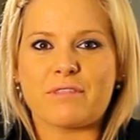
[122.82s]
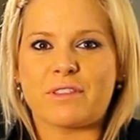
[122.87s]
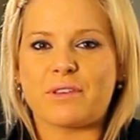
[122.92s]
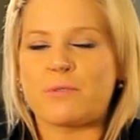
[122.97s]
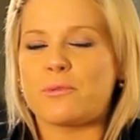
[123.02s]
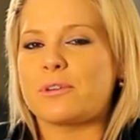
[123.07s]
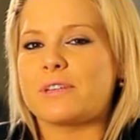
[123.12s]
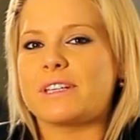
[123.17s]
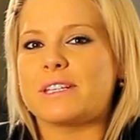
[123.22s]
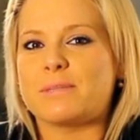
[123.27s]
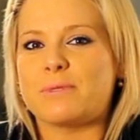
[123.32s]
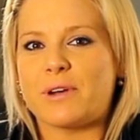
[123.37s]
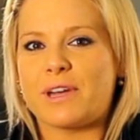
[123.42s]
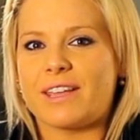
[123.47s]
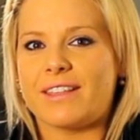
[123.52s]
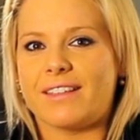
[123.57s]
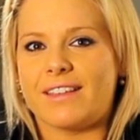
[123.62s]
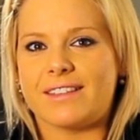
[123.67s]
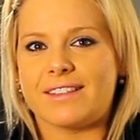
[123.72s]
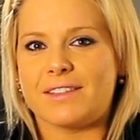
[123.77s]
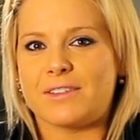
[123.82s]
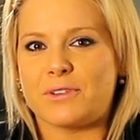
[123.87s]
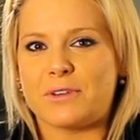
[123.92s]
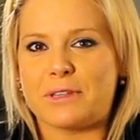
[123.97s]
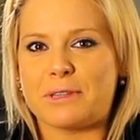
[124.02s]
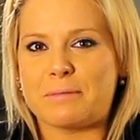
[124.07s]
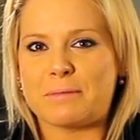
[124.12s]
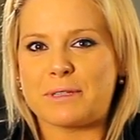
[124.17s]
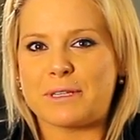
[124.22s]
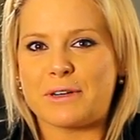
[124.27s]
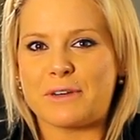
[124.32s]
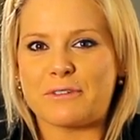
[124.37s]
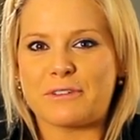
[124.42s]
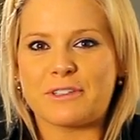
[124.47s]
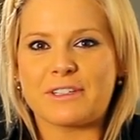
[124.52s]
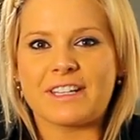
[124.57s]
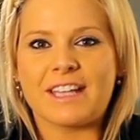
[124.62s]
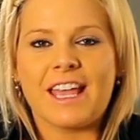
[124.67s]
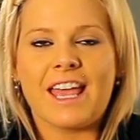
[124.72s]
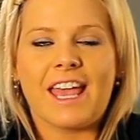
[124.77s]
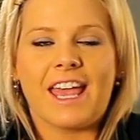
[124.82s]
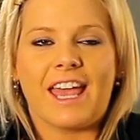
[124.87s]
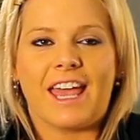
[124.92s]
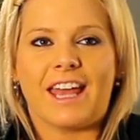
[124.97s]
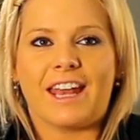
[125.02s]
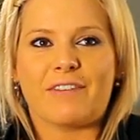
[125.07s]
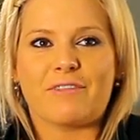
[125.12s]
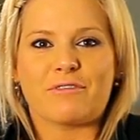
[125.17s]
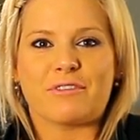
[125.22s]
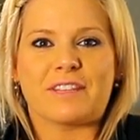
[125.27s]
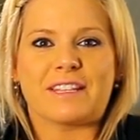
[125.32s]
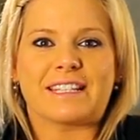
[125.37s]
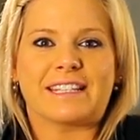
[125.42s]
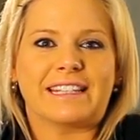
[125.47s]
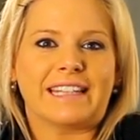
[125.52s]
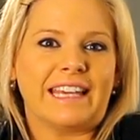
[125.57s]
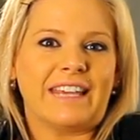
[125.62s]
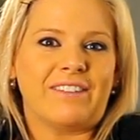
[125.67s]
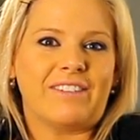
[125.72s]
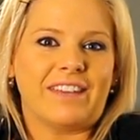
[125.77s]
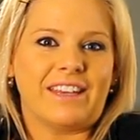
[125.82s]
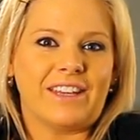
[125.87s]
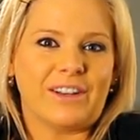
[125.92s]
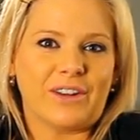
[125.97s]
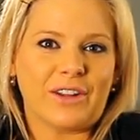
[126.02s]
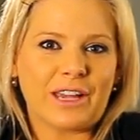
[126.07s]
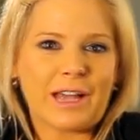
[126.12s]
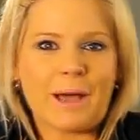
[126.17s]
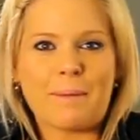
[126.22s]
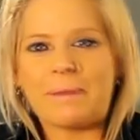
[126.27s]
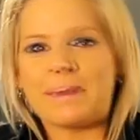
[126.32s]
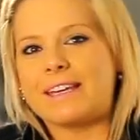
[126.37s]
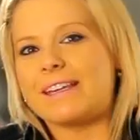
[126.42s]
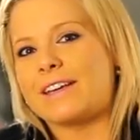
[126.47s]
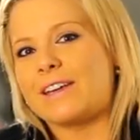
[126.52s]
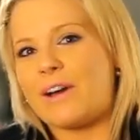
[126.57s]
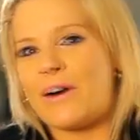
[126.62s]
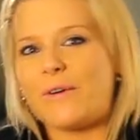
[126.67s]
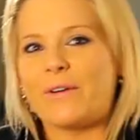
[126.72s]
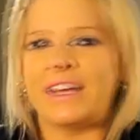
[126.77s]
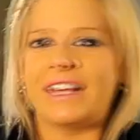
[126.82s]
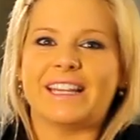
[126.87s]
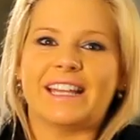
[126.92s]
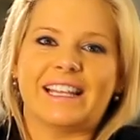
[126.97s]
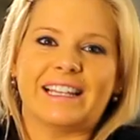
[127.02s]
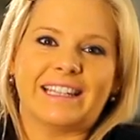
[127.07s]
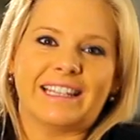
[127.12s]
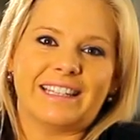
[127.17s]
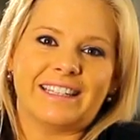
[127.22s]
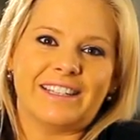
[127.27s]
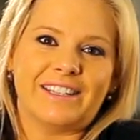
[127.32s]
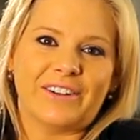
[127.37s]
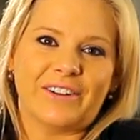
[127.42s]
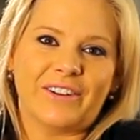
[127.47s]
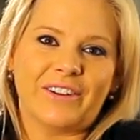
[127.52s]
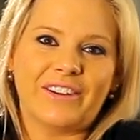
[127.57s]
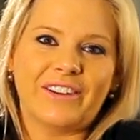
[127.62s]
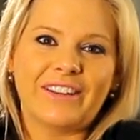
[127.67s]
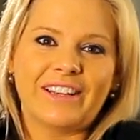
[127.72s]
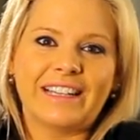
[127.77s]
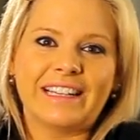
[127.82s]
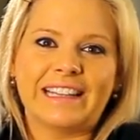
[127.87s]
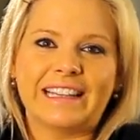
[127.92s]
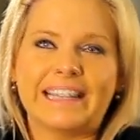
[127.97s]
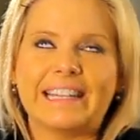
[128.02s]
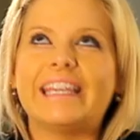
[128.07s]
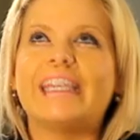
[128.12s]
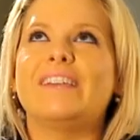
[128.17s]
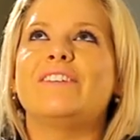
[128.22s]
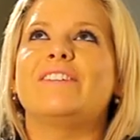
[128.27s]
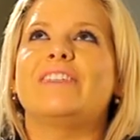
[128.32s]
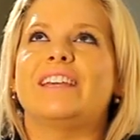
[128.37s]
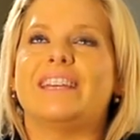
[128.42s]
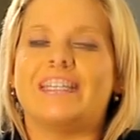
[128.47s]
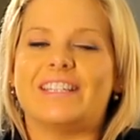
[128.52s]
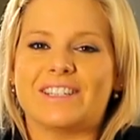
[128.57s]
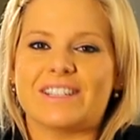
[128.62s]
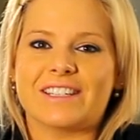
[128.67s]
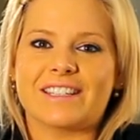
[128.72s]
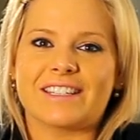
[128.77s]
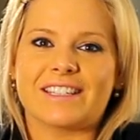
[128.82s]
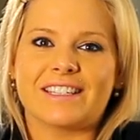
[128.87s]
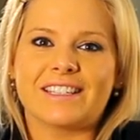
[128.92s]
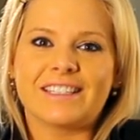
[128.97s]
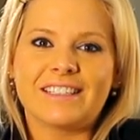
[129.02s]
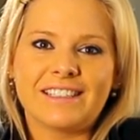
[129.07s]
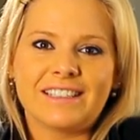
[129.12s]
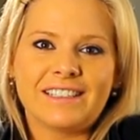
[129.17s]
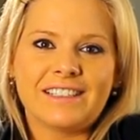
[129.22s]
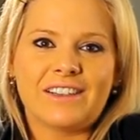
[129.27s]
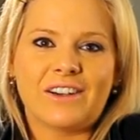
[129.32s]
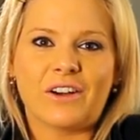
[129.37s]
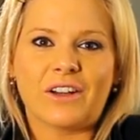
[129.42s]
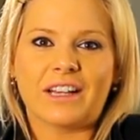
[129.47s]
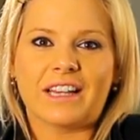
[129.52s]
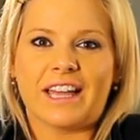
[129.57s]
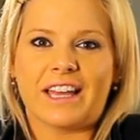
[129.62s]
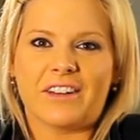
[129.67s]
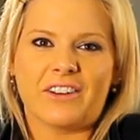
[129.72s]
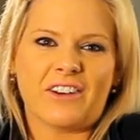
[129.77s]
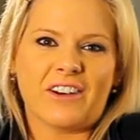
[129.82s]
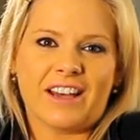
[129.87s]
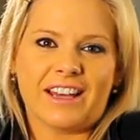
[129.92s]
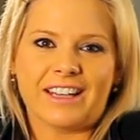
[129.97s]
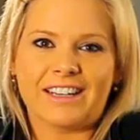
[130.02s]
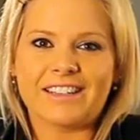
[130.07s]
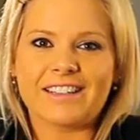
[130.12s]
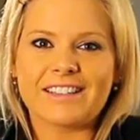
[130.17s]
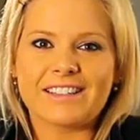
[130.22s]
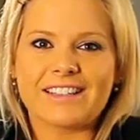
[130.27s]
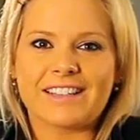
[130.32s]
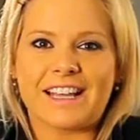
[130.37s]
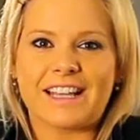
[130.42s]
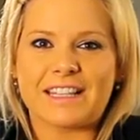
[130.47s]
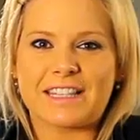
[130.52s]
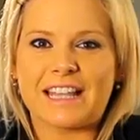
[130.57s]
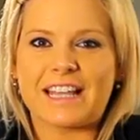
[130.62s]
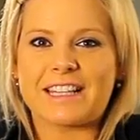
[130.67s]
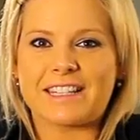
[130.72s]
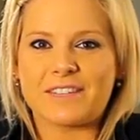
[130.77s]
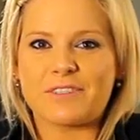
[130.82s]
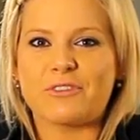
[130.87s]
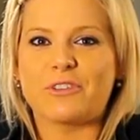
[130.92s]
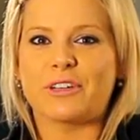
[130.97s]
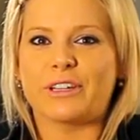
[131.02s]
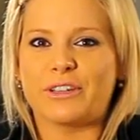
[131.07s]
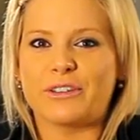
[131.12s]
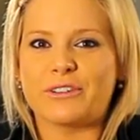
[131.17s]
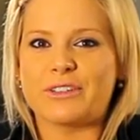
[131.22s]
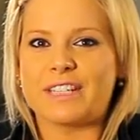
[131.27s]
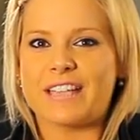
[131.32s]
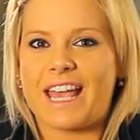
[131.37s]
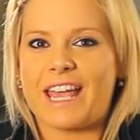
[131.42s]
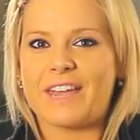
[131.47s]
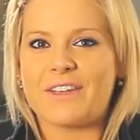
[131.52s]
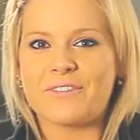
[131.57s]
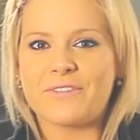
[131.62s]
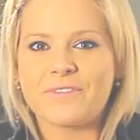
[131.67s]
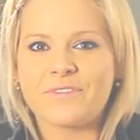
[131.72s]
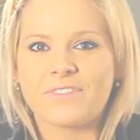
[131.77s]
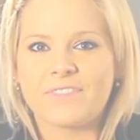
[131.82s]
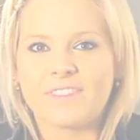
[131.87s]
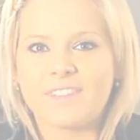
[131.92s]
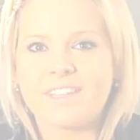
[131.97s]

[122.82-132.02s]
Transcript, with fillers: everyone that is working there is enjoying themselves, and everyone that's leaving, you know, coming and going, they're, you know, leaving just on cloud nine. That, that's a really good day.